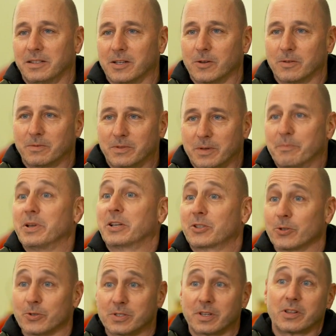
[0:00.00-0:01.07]
you know, the
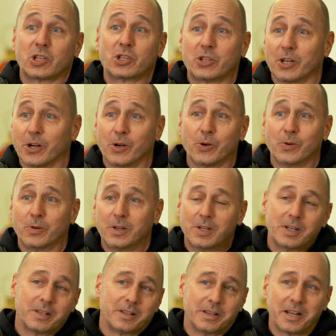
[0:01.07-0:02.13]
pictures of the show
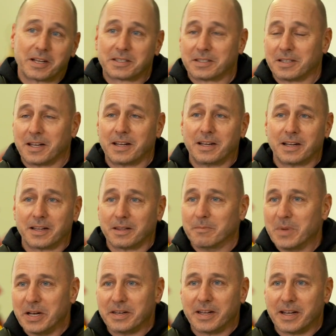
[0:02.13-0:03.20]
the next day on the
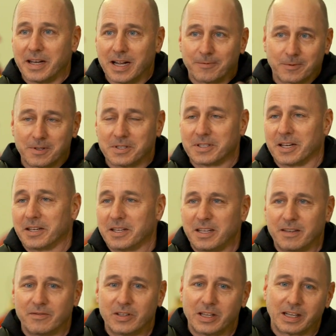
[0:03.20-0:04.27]
Monday after the Sunday
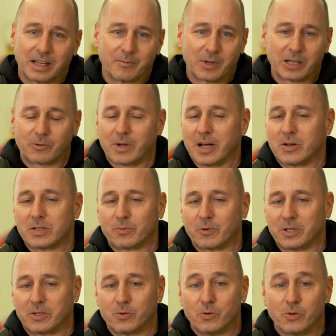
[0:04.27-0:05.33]
evening. I'm like, wow, that was
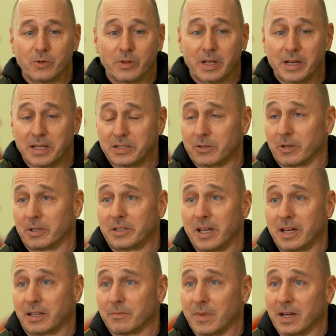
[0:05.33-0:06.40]
pretty cool. And then I started
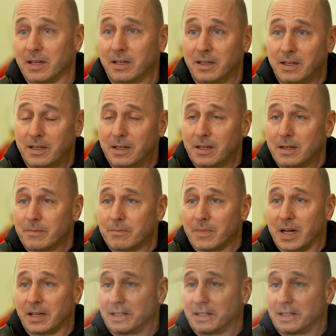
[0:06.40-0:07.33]
taking my